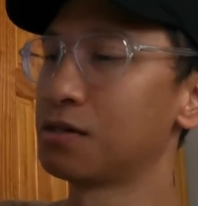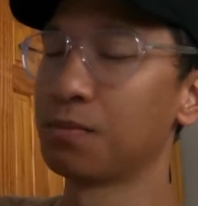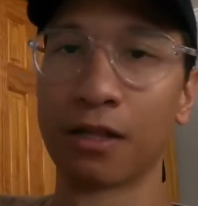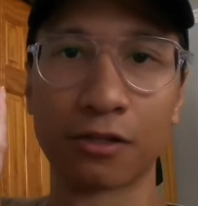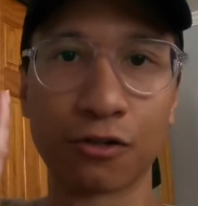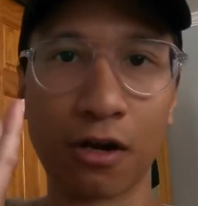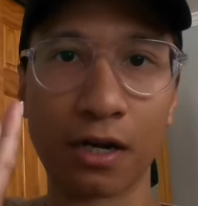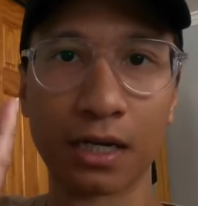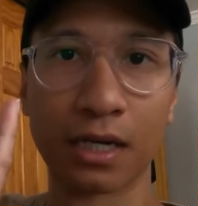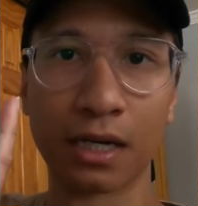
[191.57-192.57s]

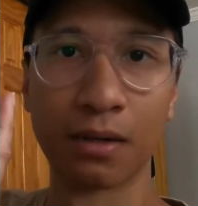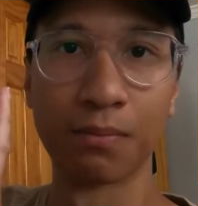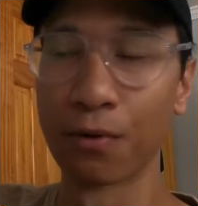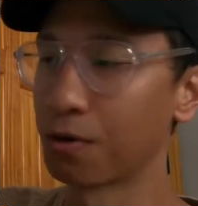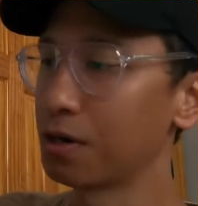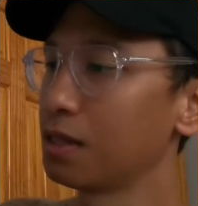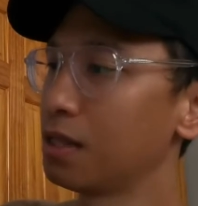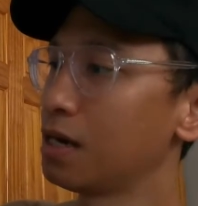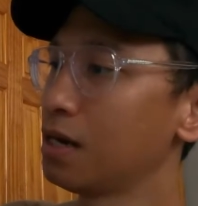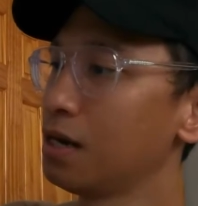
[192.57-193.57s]
electronic board in
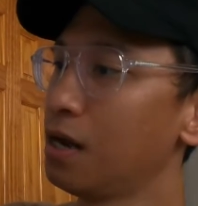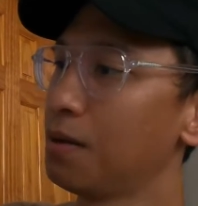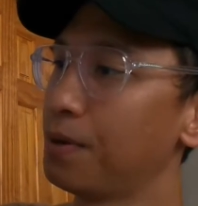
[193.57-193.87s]
there,